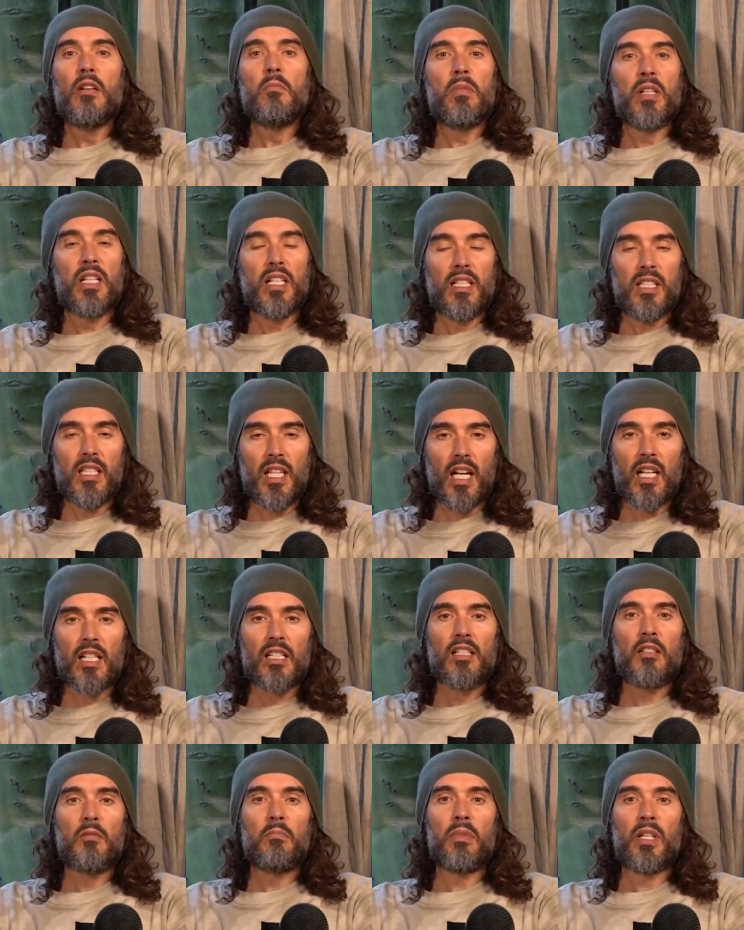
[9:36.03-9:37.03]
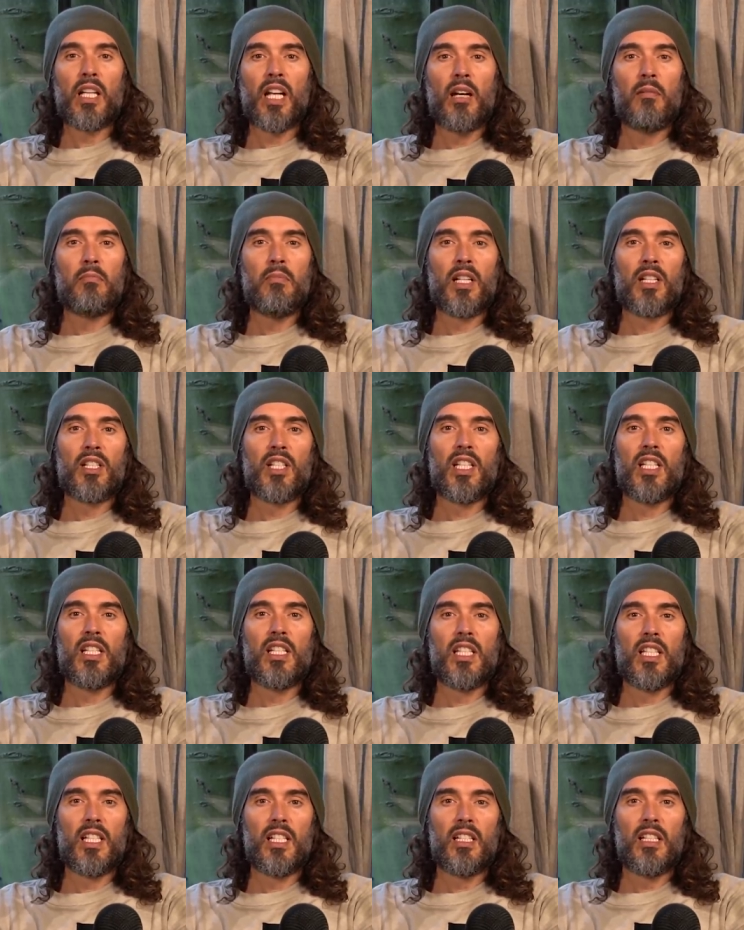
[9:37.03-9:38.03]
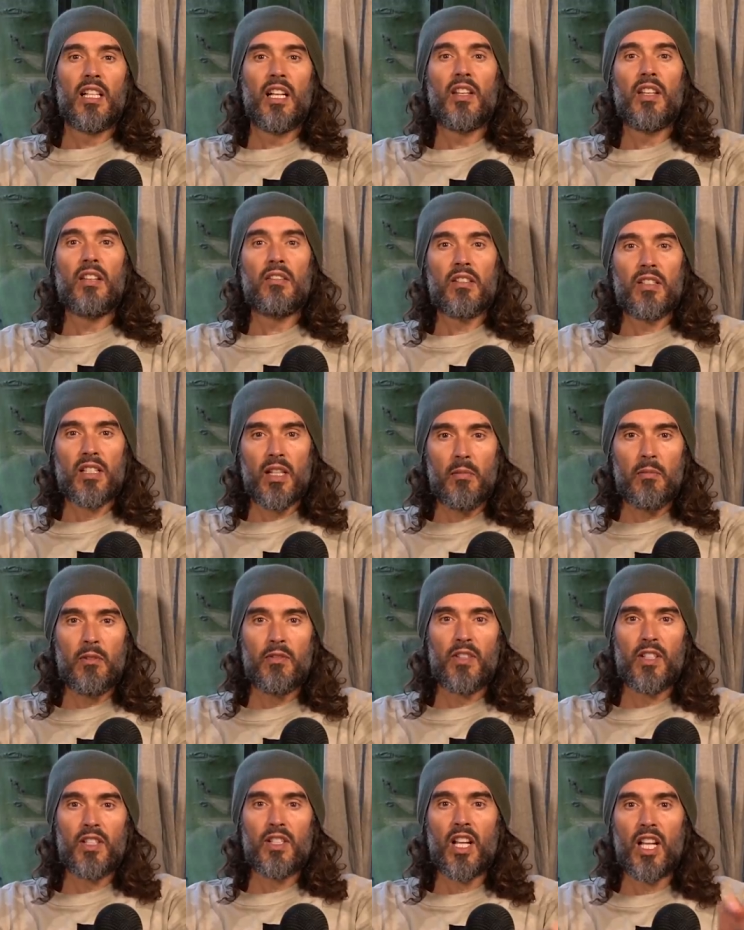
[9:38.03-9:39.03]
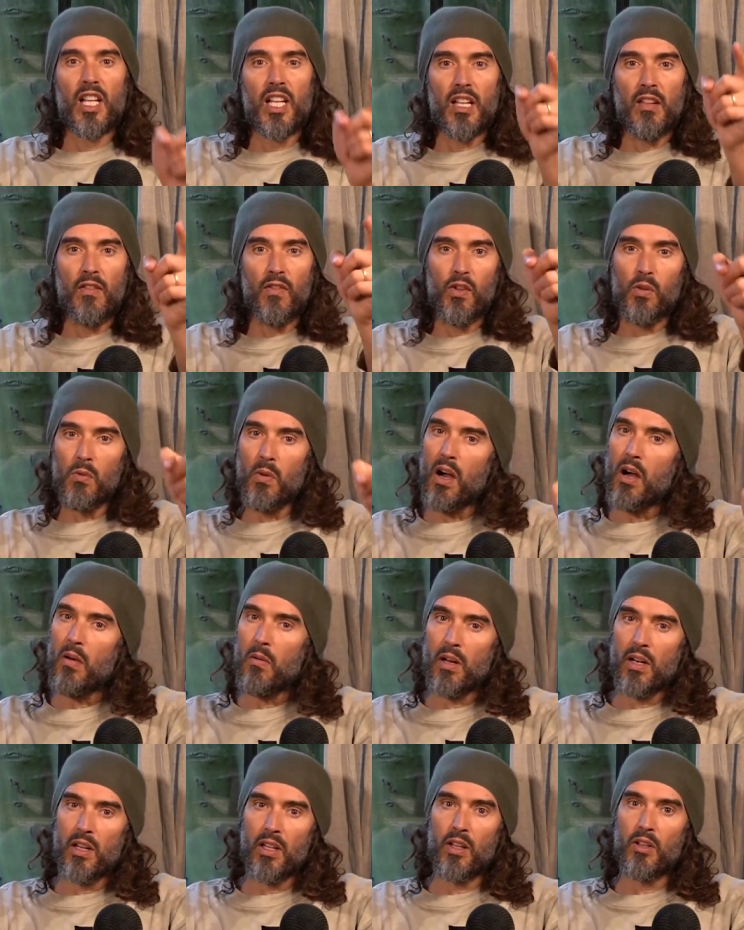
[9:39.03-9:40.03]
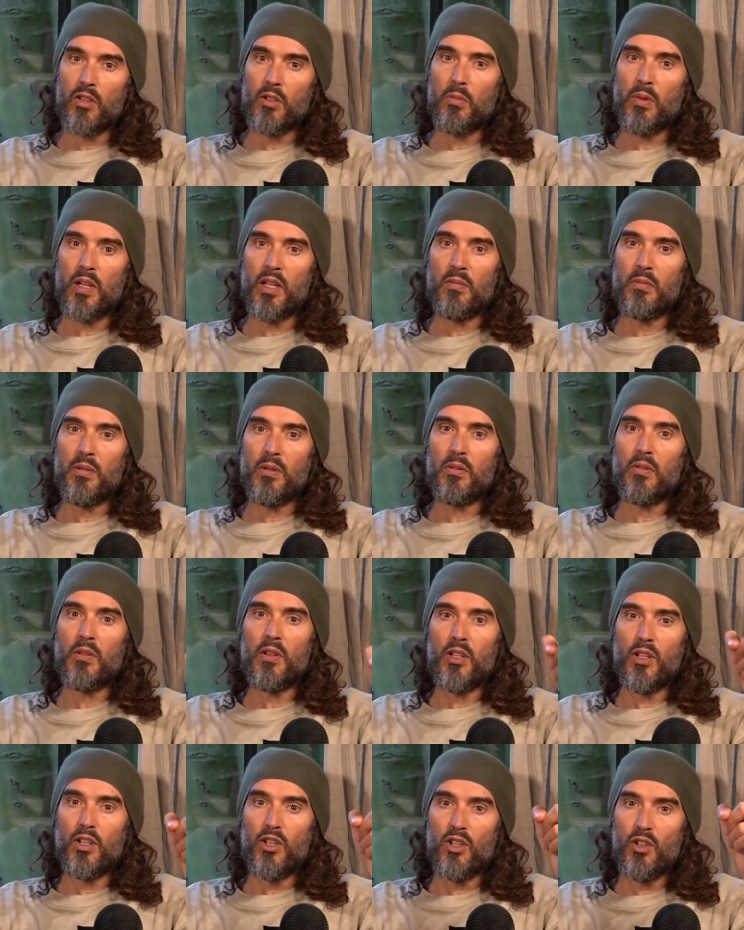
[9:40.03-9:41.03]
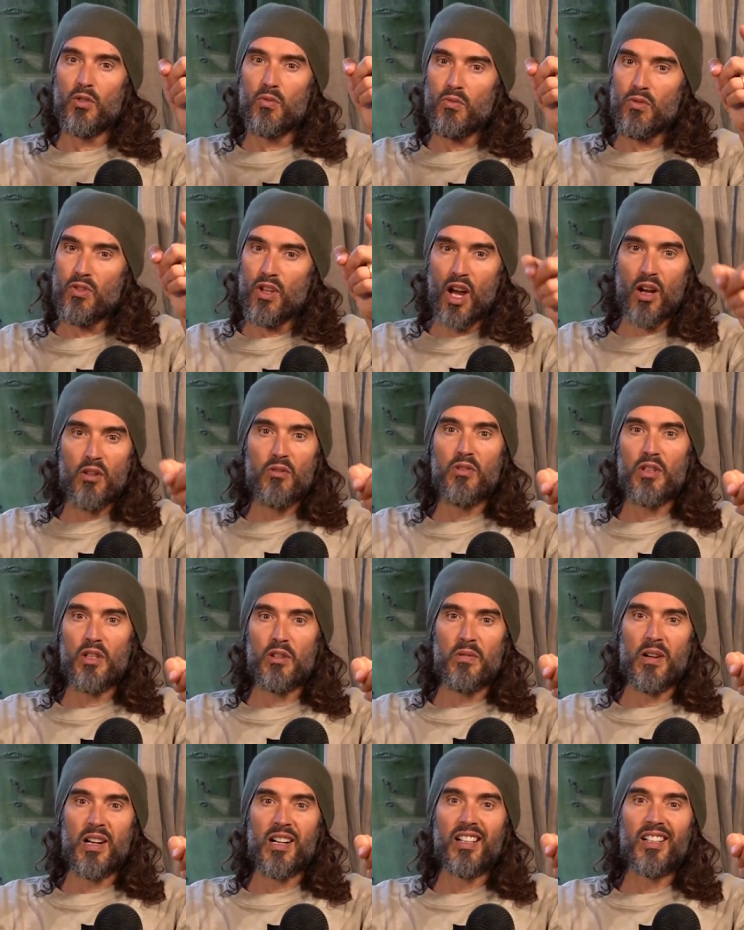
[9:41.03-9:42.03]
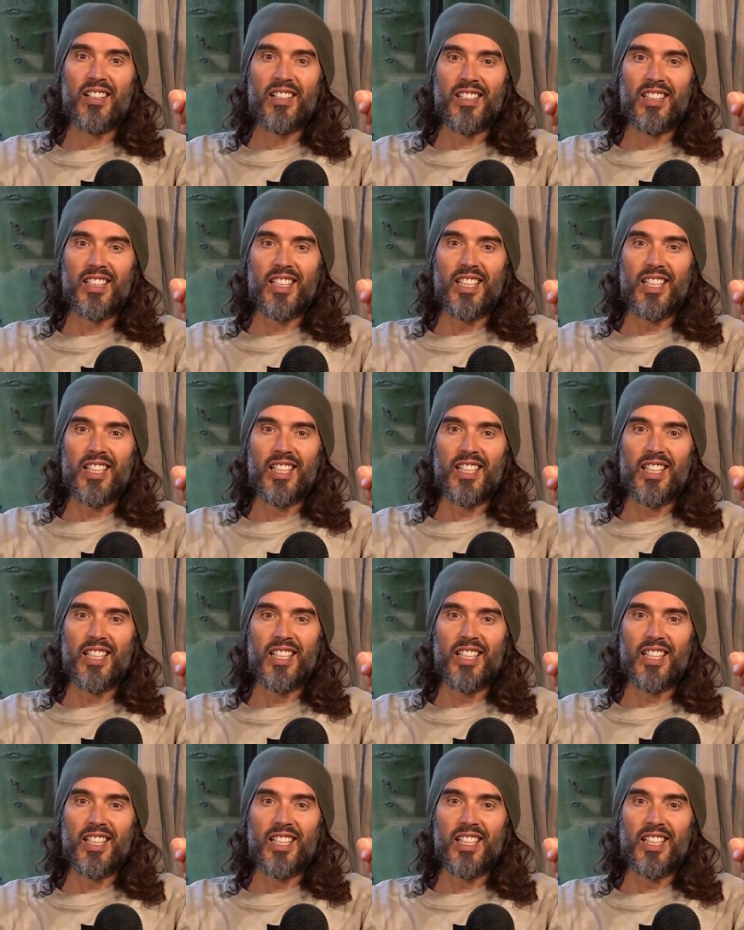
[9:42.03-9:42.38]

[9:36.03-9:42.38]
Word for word: But it does become much easier. And there are some of us, and if you are one of those people, you know you are.